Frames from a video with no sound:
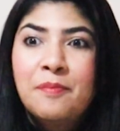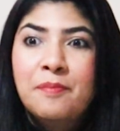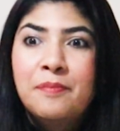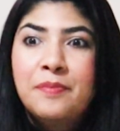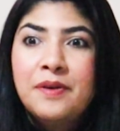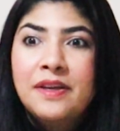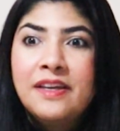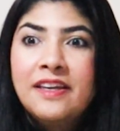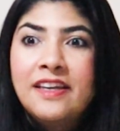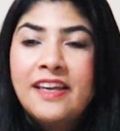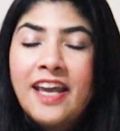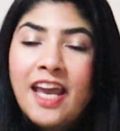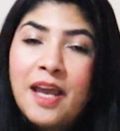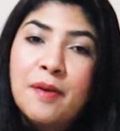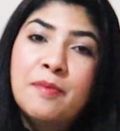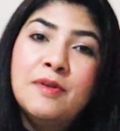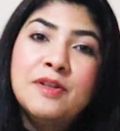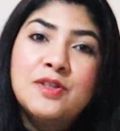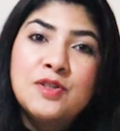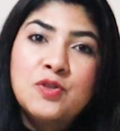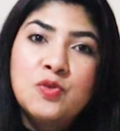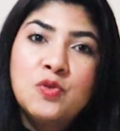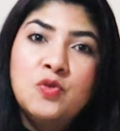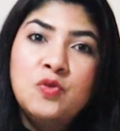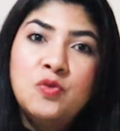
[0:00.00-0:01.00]
be
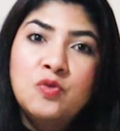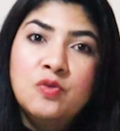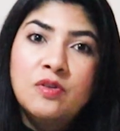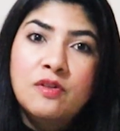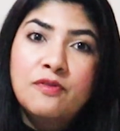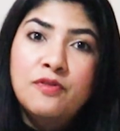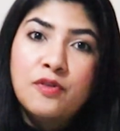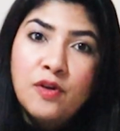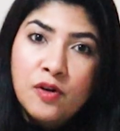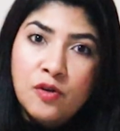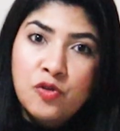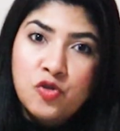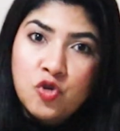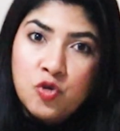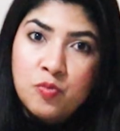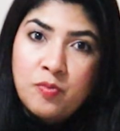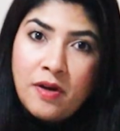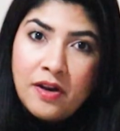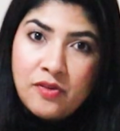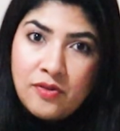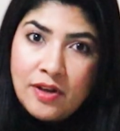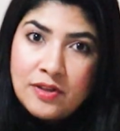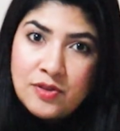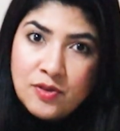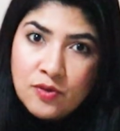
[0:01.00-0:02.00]
able to follow through
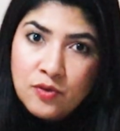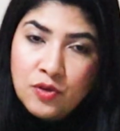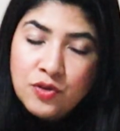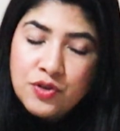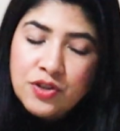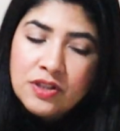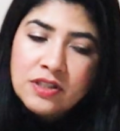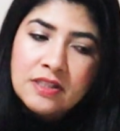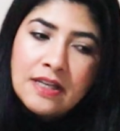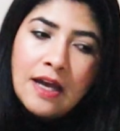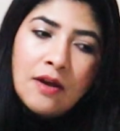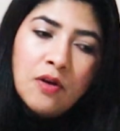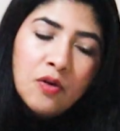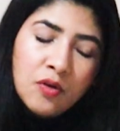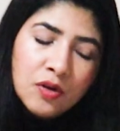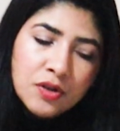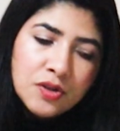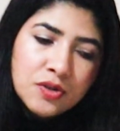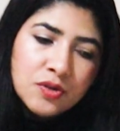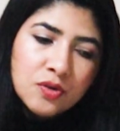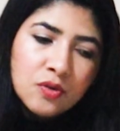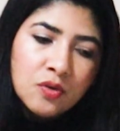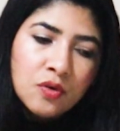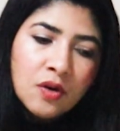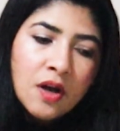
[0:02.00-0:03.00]
my resolutions. And I
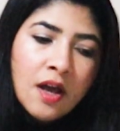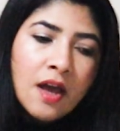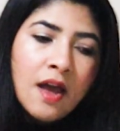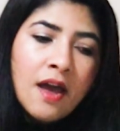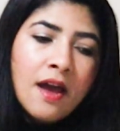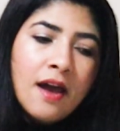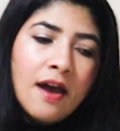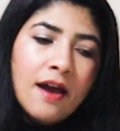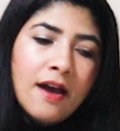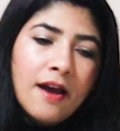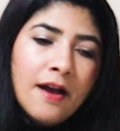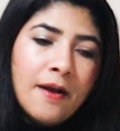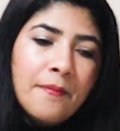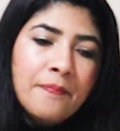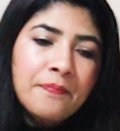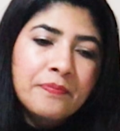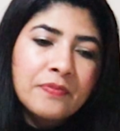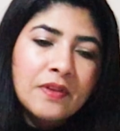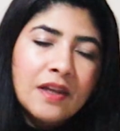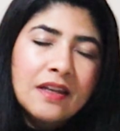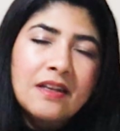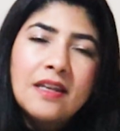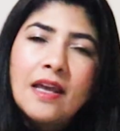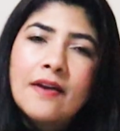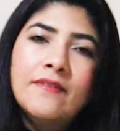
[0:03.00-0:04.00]
also
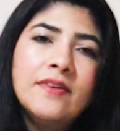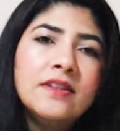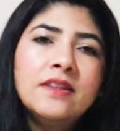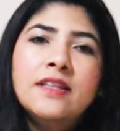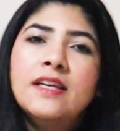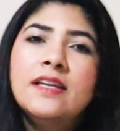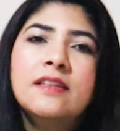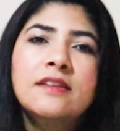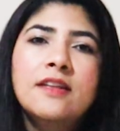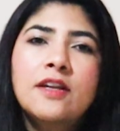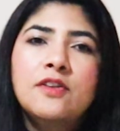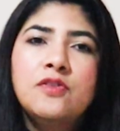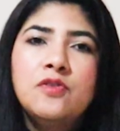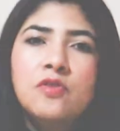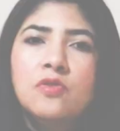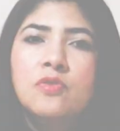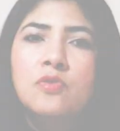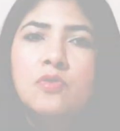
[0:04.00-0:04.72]
never think that your